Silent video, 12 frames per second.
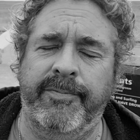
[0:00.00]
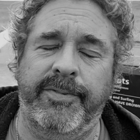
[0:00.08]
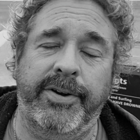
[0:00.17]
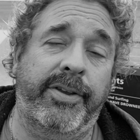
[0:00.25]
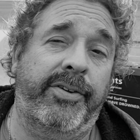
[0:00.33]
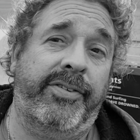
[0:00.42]

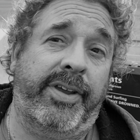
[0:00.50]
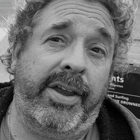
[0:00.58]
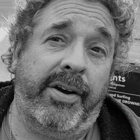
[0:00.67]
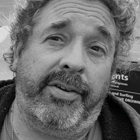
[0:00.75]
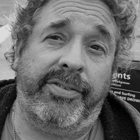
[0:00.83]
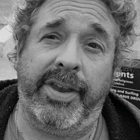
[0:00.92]
further
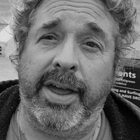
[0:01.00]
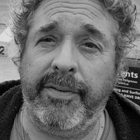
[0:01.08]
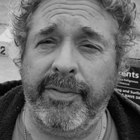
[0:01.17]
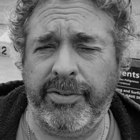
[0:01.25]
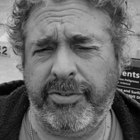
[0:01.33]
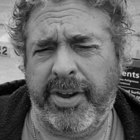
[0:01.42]
secure our
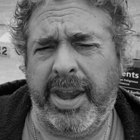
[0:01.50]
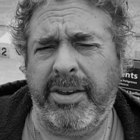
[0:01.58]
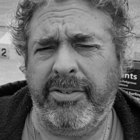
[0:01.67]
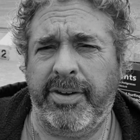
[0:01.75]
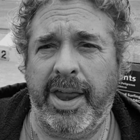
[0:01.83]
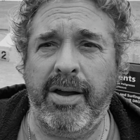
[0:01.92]
stuff. It's
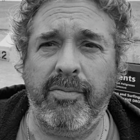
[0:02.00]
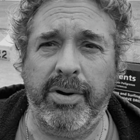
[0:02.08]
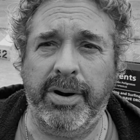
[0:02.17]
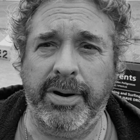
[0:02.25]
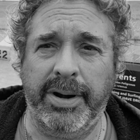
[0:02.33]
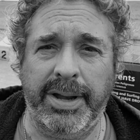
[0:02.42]
changed how
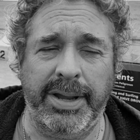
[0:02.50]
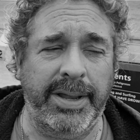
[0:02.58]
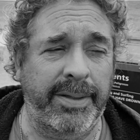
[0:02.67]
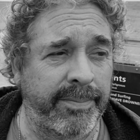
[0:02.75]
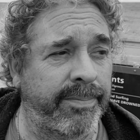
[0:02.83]
we're uh,